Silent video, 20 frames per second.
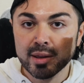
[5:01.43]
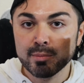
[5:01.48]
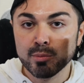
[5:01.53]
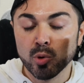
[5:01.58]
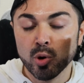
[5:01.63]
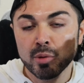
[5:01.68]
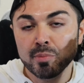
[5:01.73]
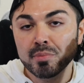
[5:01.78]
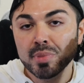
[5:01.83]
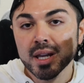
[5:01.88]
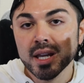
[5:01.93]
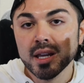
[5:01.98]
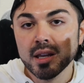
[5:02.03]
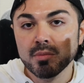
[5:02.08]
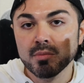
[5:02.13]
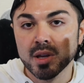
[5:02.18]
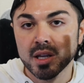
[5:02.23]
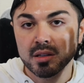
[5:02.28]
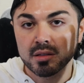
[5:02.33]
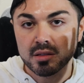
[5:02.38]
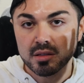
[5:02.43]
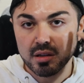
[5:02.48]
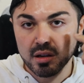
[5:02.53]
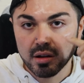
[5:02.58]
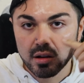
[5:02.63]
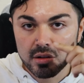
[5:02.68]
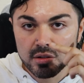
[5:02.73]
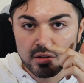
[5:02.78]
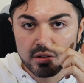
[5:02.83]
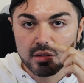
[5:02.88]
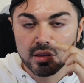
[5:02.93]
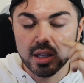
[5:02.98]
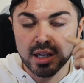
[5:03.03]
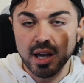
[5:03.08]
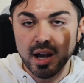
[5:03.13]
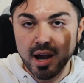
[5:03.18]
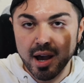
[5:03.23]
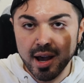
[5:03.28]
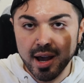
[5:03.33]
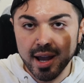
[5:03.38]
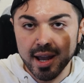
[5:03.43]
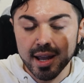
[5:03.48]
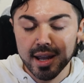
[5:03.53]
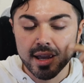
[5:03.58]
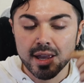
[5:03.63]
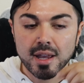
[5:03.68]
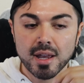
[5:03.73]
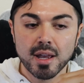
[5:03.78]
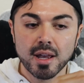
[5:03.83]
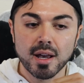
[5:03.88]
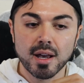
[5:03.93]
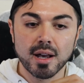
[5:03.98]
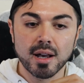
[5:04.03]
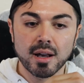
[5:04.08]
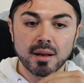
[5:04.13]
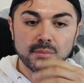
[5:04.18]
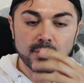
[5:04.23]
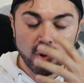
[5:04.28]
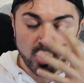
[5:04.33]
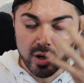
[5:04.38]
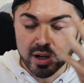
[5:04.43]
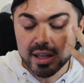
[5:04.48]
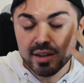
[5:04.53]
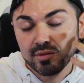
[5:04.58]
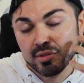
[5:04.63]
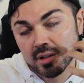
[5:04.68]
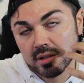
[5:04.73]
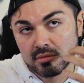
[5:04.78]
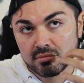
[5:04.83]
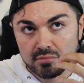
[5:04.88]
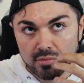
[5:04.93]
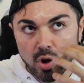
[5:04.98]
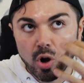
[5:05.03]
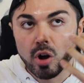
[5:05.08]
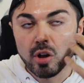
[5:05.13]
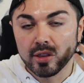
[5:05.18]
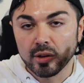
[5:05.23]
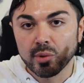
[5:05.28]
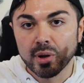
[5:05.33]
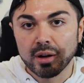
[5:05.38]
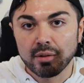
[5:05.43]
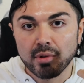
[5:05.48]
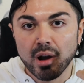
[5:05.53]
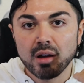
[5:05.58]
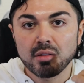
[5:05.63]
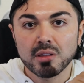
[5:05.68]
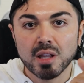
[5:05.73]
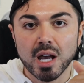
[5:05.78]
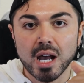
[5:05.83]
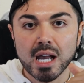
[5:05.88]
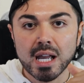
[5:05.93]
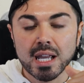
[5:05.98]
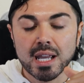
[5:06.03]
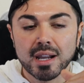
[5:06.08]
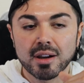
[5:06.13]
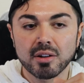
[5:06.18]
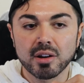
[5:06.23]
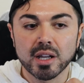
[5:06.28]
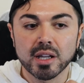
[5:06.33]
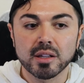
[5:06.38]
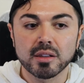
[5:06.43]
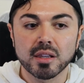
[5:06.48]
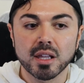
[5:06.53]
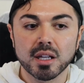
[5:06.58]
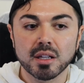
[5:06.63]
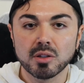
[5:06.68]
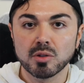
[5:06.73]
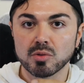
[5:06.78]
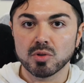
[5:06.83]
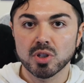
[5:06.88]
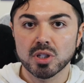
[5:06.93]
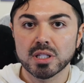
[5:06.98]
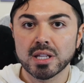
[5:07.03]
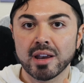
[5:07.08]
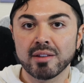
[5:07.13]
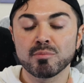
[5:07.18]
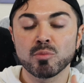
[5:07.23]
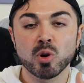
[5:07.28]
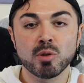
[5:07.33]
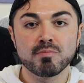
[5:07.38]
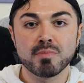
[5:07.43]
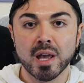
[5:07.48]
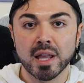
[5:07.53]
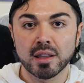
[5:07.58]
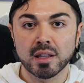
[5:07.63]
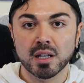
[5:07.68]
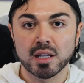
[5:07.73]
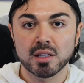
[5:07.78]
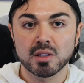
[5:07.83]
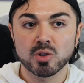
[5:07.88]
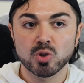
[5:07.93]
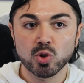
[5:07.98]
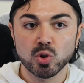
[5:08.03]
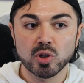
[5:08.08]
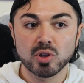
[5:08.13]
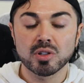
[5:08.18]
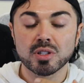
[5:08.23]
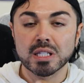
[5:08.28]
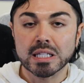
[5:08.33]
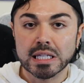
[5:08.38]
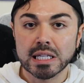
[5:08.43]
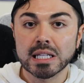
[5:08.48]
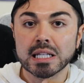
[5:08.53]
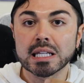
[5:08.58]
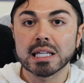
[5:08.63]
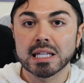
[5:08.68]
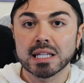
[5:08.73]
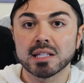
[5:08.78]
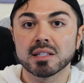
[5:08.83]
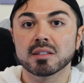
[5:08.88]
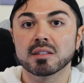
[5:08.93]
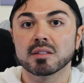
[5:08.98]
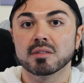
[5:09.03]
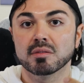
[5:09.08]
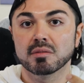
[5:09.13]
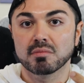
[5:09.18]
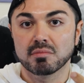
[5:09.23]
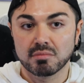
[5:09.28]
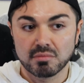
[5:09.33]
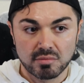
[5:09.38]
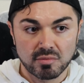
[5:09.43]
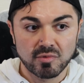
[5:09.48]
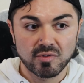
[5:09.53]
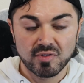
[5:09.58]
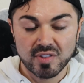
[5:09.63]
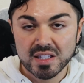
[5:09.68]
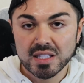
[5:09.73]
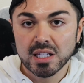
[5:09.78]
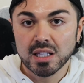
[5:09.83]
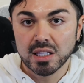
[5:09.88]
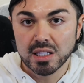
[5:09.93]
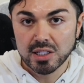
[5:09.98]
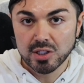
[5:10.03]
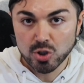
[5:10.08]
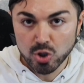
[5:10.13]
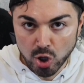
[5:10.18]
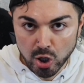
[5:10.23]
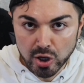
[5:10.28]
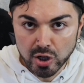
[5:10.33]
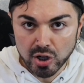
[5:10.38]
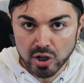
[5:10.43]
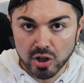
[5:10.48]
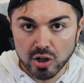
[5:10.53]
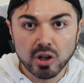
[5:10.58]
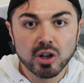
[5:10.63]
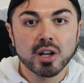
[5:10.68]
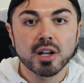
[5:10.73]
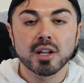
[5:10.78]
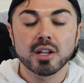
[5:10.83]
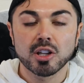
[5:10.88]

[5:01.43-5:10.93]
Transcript: more pigment under the eye, or even all the way around the eye area, that you just have more melanin, so your skin is physically darker.